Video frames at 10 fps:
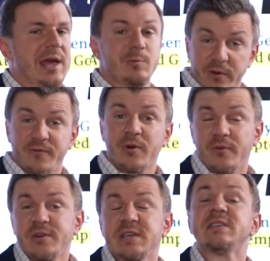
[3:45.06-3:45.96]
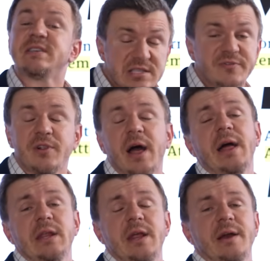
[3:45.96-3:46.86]
and we're very successful at
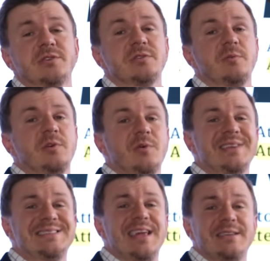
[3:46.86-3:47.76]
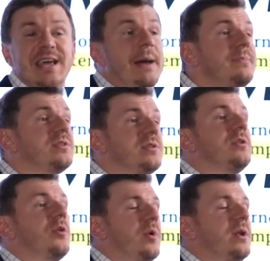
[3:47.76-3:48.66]
it, actually. We don't attempt to
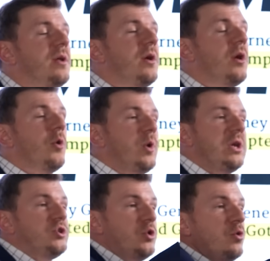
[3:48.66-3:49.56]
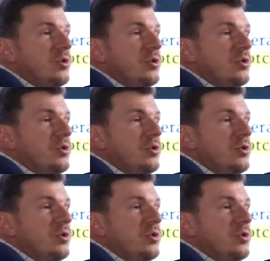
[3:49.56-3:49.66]
do it. We do